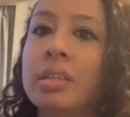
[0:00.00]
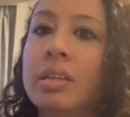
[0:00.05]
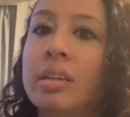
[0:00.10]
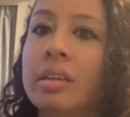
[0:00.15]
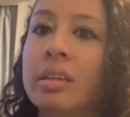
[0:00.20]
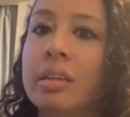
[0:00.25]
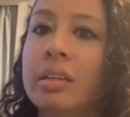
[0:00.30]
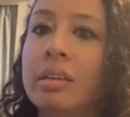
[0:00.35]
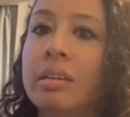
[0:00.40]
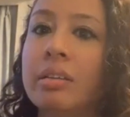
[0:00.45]

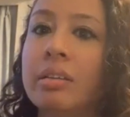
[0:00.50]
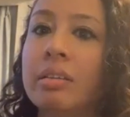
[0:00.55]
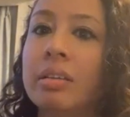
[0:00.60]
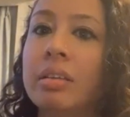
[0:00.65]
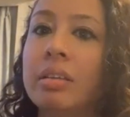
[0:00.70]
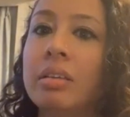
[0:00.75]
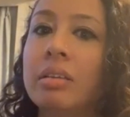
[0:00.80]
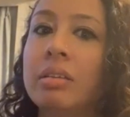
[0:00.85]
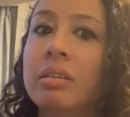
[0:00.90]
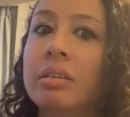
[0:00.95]
in
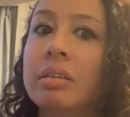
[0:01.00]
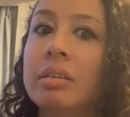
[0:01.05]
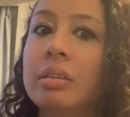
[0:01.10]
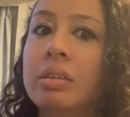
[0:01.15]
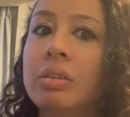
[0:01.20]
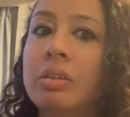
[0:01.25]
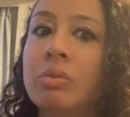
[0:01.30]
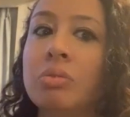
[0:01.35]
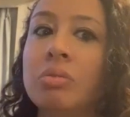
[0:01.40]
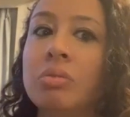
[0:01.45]

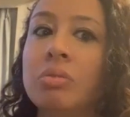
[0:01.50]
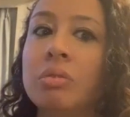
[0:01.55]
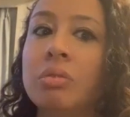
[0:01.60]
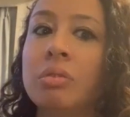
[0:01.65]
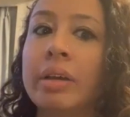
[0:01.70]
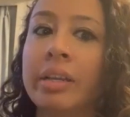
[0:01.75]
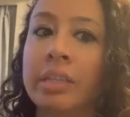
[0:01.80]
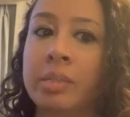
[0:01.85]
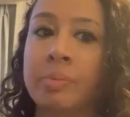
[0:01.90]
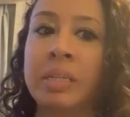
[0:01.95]
your
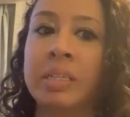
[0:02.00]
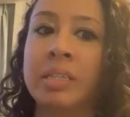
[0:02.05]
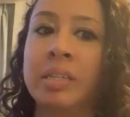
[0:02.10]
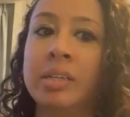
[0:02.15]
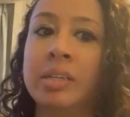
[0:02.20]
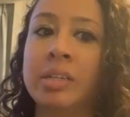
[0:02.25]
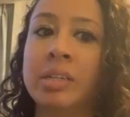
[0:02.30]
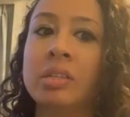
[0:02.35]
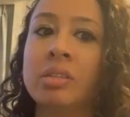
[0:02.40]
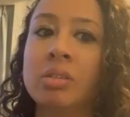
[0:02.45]

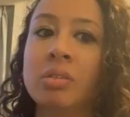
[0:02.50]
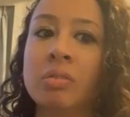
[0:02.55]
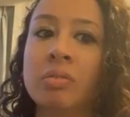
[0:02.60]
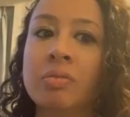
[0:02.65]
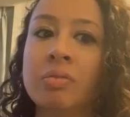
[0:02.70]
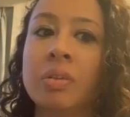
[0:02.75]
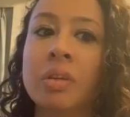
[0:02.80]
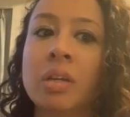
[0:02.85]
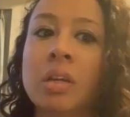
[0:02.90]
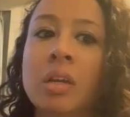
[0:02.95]
expectations
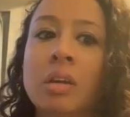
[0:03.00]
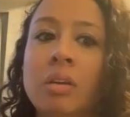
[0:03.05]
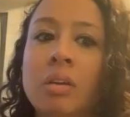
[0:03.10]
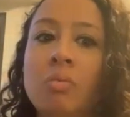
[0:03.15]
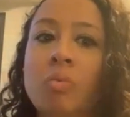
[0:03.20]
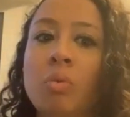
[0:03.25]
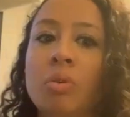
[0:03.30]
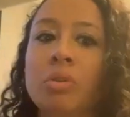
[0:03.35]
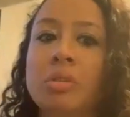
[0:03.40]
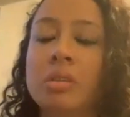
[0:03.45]
of
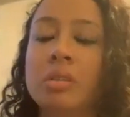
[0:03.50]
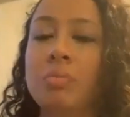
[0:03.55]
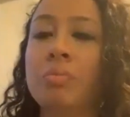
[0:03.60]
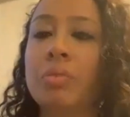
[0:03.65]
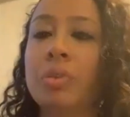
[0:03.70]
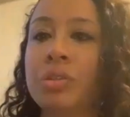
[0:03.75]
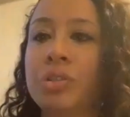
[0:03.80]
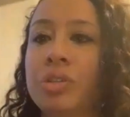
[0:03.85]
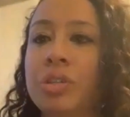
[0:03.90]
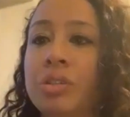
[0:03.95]
what
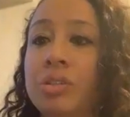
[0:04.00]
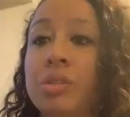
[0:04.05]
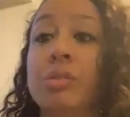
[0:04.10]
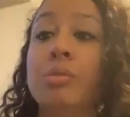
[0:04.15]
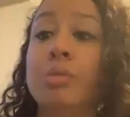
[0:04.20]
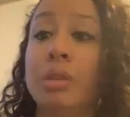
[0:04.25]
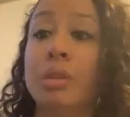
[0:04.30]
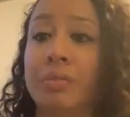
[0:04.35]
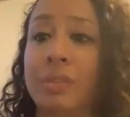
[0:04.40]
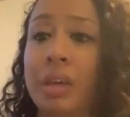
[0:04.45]
someone should
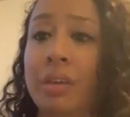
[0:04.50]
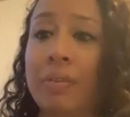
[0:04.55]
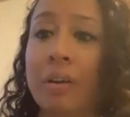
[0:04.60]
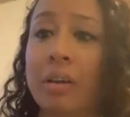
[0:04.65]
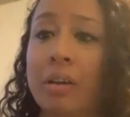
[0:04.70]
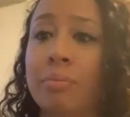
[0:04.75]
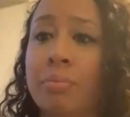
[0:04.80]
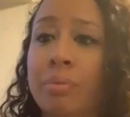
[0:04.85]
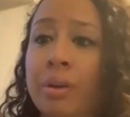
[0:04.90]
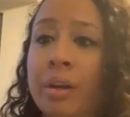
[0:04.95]
do if they've
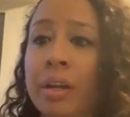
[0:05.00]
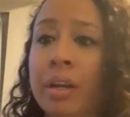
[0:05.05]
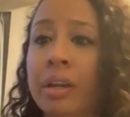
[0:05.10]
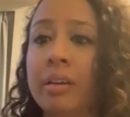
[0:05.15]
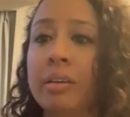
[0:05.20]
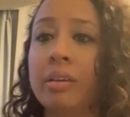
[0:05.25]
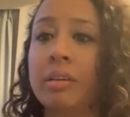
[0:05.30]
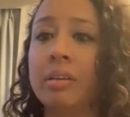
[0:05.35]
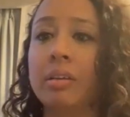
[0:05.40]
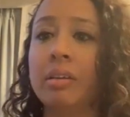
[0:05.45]
had a
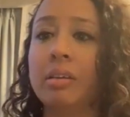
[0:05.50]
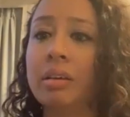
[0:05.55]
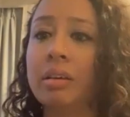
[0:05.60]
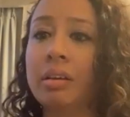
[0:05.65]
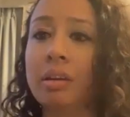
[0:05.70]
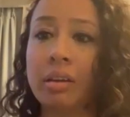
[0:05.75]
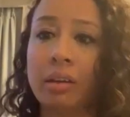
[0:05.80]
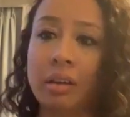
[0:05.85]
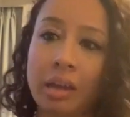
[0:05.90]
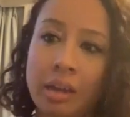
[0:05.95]
break
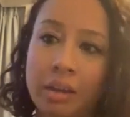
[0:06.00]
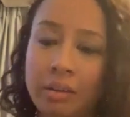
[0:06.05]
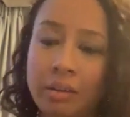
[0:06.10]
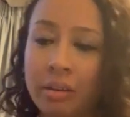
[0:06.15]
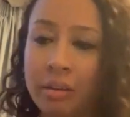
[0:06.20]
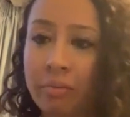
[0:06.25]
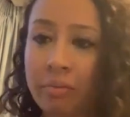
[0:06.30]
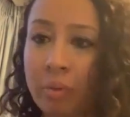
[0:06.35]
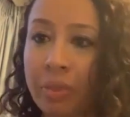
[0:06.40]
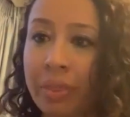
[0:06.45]

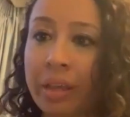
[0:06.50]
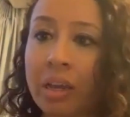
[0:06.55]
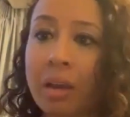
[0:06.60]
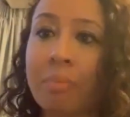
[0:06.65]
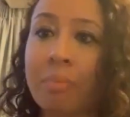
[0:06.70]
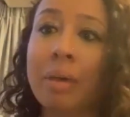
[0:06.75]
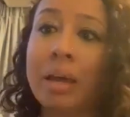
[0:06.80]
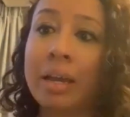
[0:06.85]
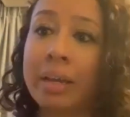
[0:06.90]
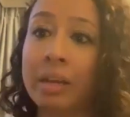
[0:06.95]
and when they
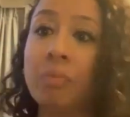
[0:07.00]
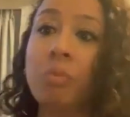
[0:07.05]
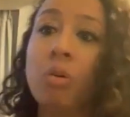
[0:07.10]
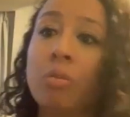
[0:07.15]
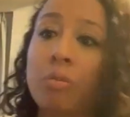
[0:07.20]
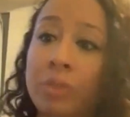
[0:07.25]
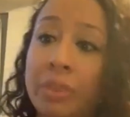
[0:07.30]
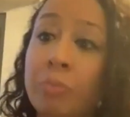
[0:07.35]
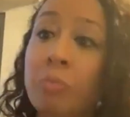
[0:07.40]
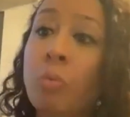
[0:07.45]
come back, and
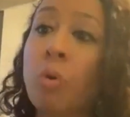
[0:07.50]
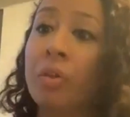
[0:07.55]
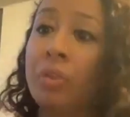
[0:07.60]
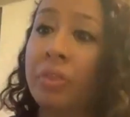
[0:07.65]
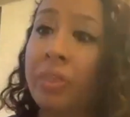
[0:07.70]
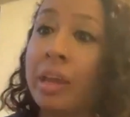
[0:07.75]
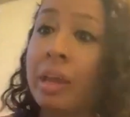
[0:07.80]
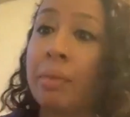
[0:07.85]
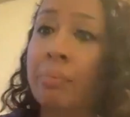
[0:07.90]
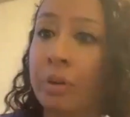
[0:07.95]

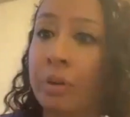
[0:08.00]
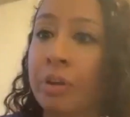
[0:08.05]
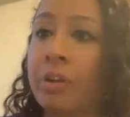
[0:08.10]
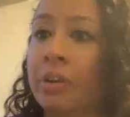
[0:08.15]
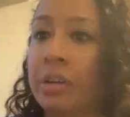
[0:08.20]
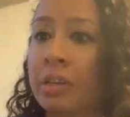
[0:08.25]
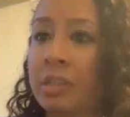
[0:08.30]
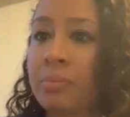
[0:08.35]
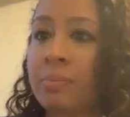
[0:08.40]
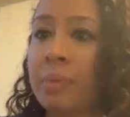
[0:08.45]
what their
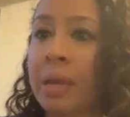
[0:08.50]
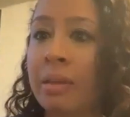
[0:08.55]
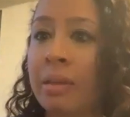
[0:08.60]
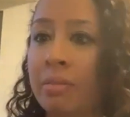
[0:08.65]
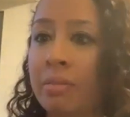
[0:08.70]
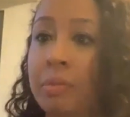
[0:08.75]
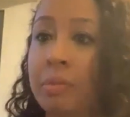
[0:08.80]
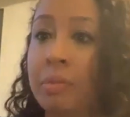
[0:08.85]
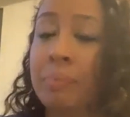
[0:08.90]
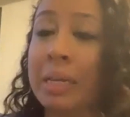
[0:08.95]
progress
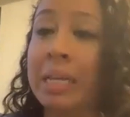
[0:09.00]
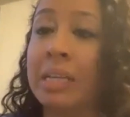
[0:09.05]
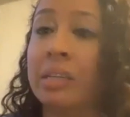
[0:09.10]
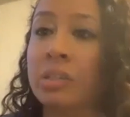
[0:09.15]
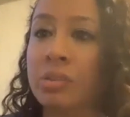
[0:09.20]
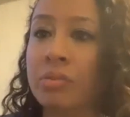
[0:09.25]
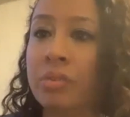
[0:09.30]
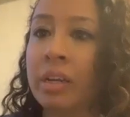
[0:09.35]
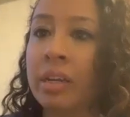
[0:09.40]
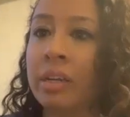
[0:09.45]

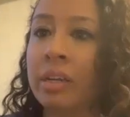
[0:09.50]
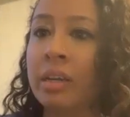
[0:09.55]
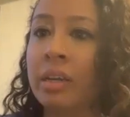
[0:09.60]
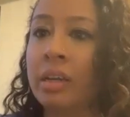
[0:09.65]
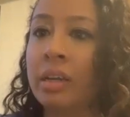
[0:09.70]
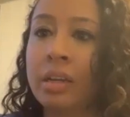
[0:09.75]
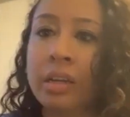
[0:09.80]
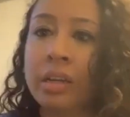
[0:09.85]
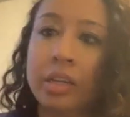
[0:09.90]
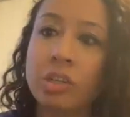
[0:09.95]
means, right?
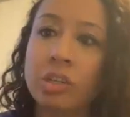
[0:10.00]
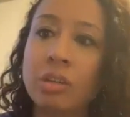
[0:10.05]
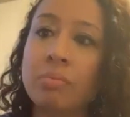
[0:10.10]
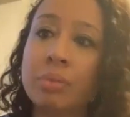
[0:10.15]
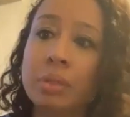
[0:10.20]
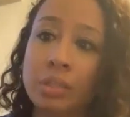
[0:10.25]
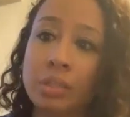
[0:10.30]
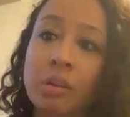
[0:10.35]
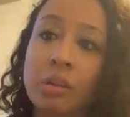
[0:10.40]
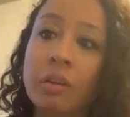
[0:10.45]
It shouldn't
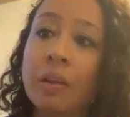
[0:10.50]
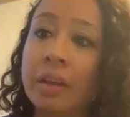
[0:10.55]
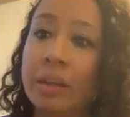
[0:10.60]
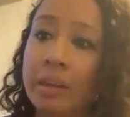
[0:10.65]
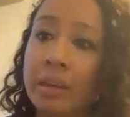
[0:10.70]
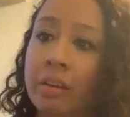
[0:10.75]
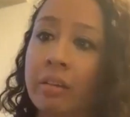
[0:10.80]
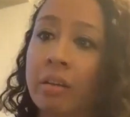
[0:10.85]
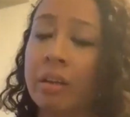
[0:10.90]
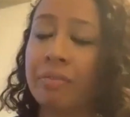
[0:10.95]
be so
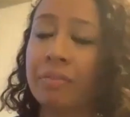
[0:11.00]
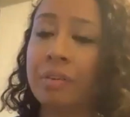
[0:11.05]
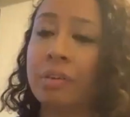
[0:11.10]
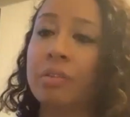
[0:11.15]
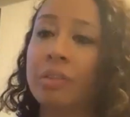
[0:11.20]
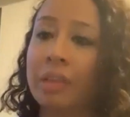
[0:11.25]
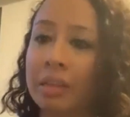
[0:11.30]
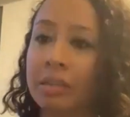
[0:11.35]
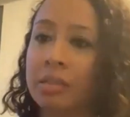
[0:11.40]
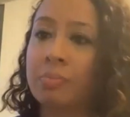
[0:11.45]
linear. I
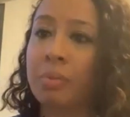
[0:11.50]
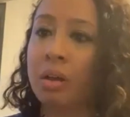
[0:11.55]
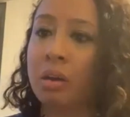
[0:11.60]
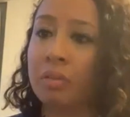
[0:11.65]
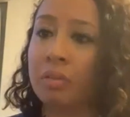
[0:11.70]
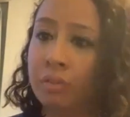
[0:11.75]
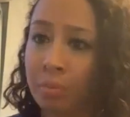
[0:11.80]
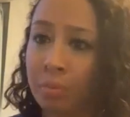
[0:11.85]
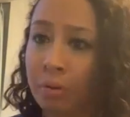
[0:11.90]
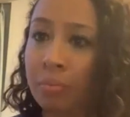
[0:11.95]
feel that's
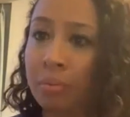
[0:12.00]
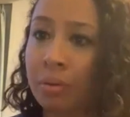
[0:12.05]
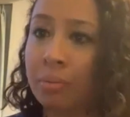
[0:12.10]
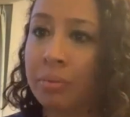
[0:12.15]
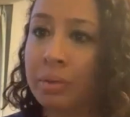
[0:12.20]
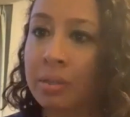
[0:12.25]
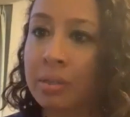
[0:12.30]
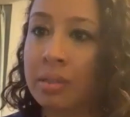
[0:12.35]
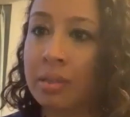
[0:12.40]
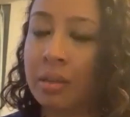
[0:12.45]
part of the
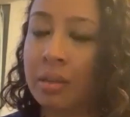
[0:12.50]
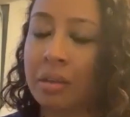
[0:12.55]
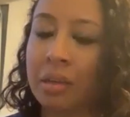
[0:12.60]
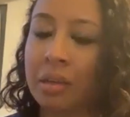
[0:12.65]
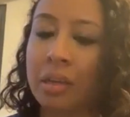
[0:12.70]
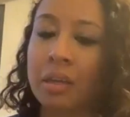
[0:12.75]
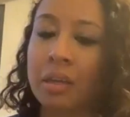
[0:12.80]
problem, is that,